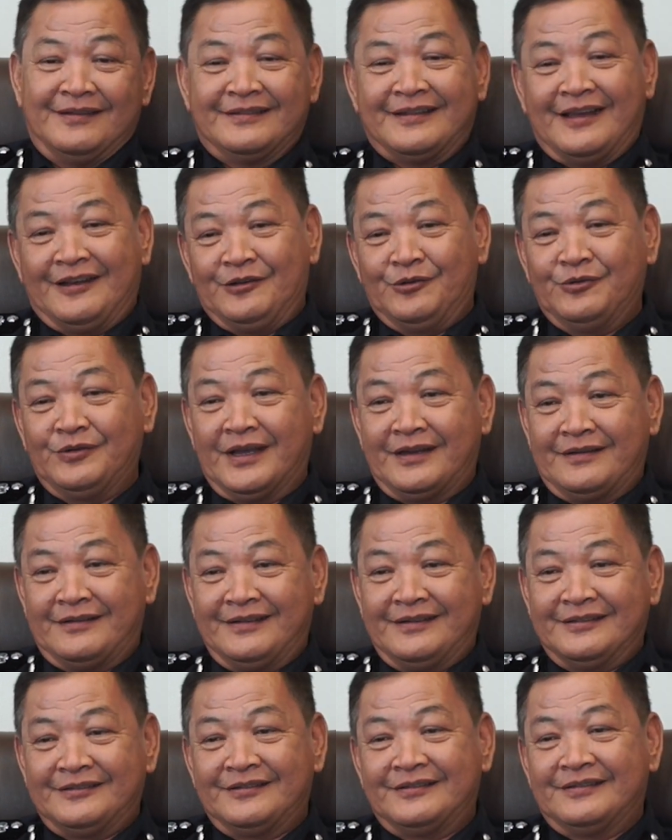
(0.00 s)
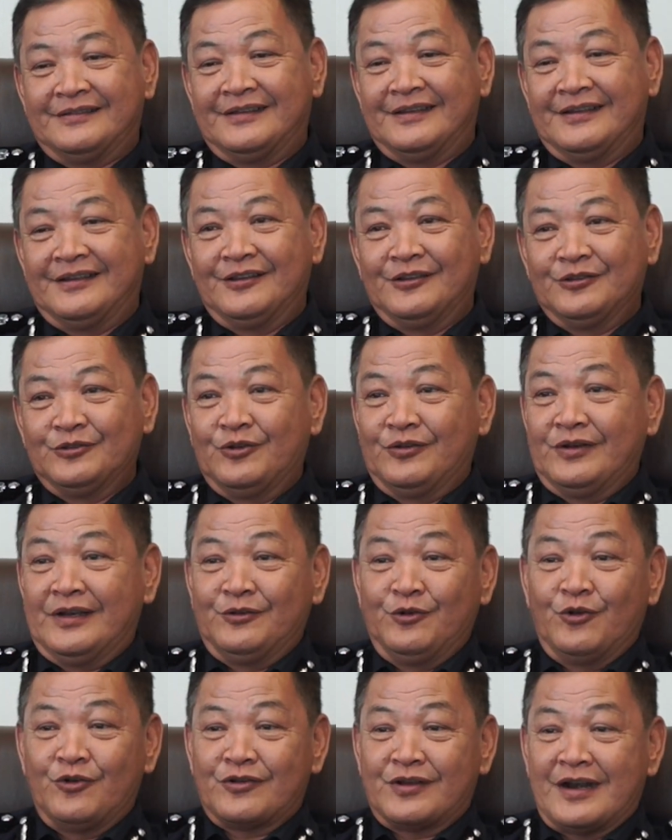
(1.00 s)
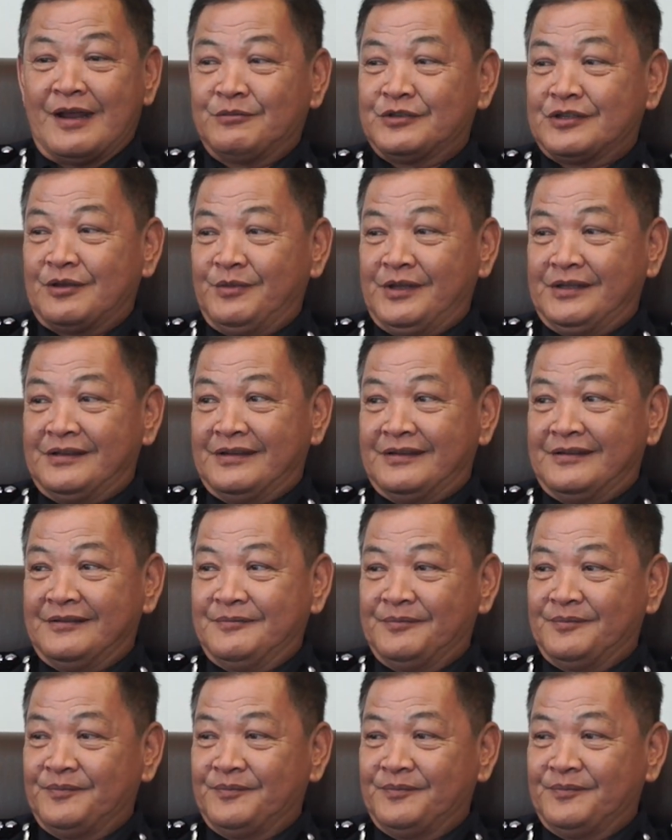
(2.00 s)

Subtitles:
tell you that. So no crimes committed.